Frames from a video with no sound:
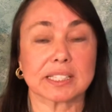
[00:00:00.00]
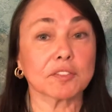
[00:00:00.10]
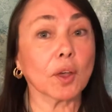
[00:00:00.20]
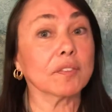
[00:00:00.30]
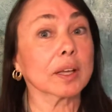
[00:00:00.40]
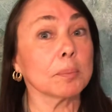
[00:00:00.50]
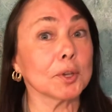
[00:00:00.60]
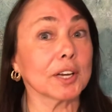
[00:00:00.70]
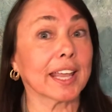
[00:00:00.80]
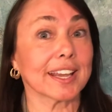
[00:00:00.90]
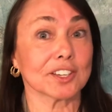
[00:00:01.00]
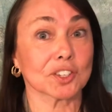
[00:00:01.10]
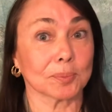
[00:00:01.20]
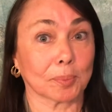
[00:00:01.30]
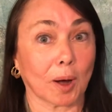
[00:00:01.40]
If you have a
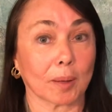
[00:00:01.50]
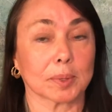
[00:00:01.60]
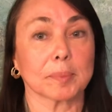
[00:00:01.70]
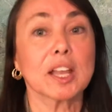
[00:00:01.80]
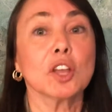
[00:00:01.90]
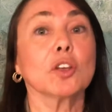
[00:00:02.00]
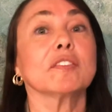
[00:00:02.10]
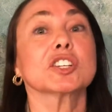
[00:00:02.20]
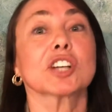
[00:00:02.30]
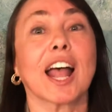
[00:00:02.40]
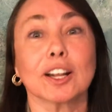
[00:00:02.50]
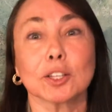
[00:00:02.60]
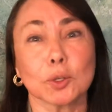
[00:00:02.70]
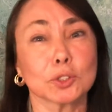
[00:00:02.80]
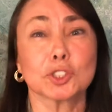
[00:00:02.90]
communication problem, you have a child
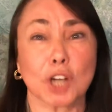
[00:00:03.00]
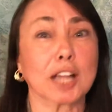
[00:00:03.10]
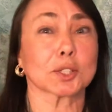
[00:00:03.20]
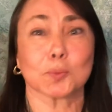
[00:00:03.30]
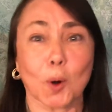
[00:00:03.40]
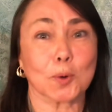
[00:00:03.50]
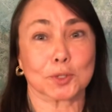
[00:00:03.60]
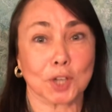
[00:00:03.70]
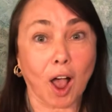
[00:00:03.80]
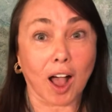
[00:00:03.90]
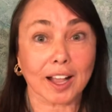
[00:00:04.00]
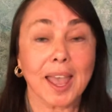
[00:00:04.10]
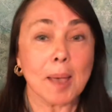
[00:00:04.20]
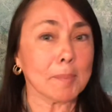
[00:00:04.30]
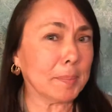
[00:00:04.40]
who just won't talk.
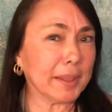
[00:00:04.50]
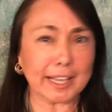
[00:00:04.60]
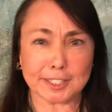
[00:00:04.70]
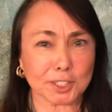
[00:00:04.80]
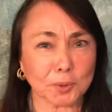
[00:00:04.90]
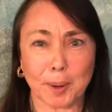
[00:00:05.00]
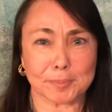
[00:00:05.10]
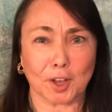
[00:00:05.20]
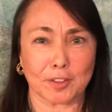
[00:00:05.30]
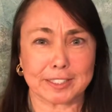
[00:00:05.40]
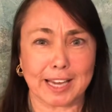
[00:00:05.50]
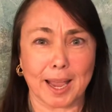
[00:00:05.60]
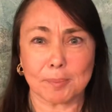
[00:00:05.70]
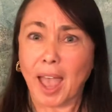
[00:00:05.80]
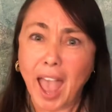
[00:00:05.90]
Maybe they script all the time.